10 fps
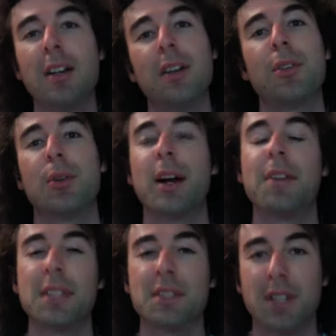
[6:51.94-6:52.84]
throughout
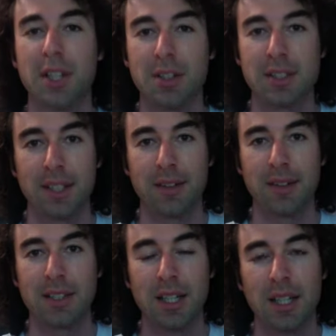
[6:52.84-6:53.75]
this video
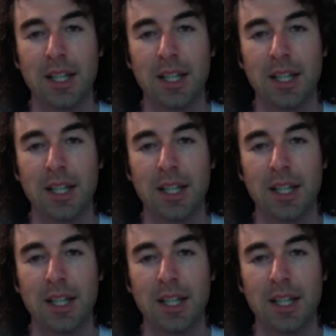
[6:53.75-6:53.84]
series.